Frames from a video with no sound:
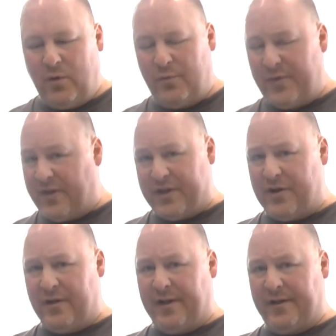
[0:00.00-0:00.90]
With the
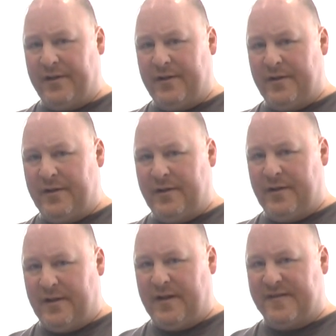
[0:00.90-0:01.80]
Keurig,
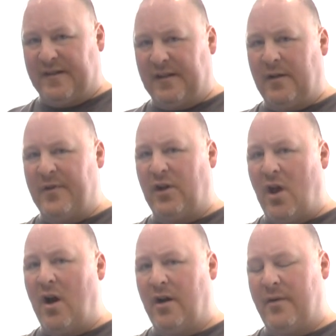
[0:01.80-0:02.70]
it's a little bit
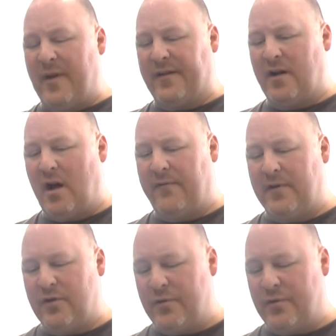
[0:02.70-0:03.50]
longer to make the coffee.